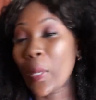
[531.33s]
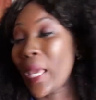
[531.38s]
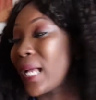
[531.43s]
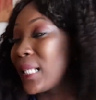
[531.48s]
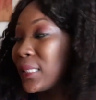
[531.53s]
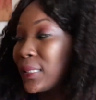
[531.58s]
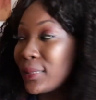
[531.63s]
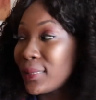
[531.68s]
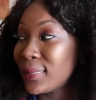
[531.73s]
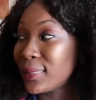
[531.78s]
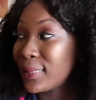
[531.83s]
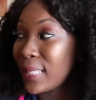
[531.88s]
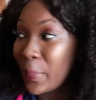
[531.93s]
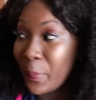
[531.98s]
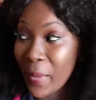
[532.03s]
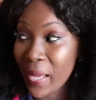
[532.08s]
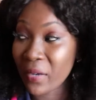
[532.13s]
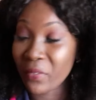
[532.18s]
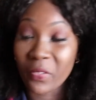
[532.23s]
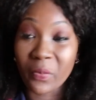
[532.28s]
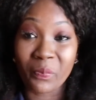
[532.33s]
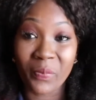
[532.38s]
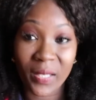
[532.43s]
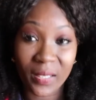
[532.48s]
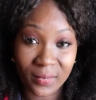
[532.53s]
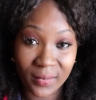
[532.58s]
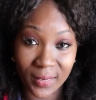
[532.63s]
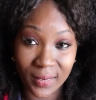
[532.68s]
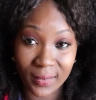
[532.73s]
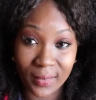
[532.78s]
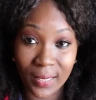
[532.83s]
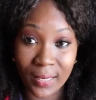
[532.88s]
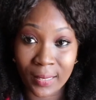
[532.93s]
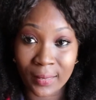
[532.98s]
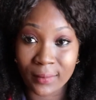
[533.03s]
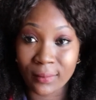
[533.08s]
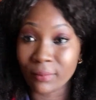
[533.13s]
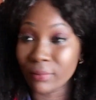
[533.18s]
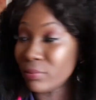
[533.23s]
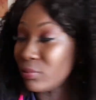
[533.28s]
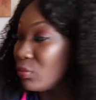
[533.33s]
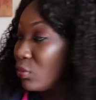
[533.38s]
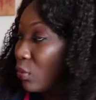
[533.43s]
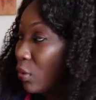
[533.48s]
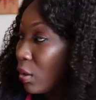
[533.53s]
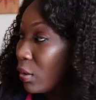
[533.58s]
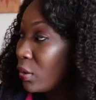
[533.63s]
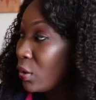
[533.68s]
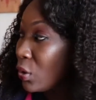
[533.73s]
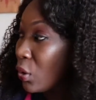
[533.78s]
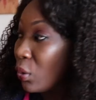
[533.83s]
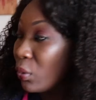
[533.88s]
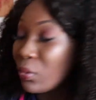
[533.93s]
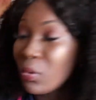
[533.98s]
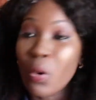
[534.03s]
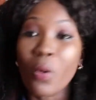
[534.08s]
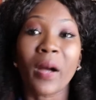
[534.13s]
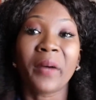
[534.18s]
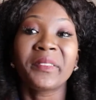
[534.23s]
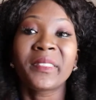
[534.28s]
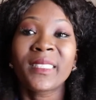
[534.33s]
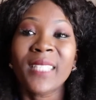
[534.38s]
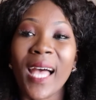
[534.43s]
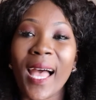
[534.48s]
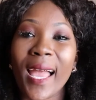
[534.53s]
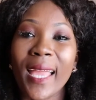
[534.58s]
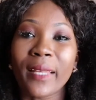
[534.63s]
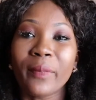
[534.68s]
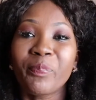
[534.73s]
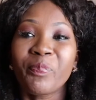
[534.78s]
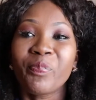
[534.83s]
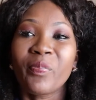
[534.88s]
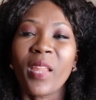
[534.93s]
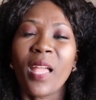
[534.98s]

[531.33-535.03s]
we had to step out of the building and, go outside.